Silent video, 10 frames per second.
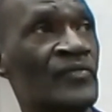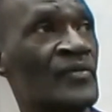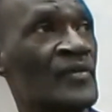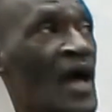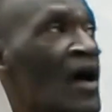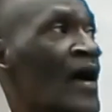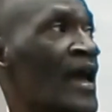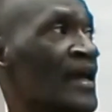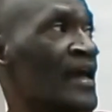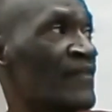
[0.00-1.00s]
no, I
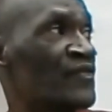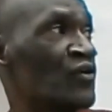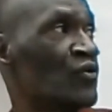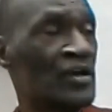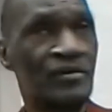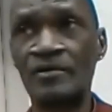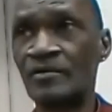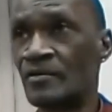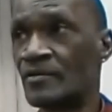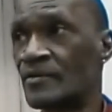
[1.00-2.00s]
ain't got through it.
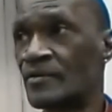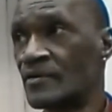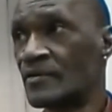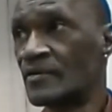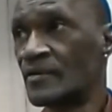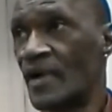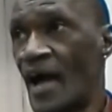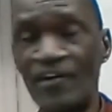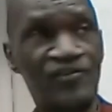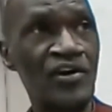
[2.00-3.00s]

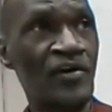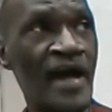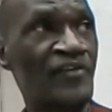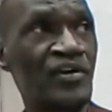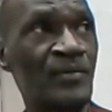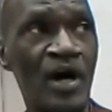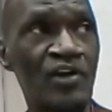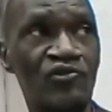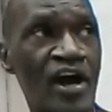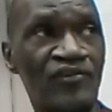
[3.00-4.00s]
I still got some
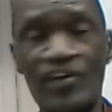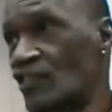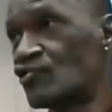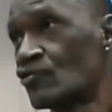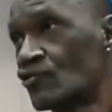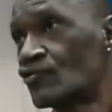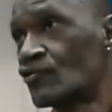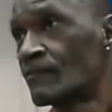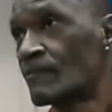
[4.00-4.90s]
unaddressed issues.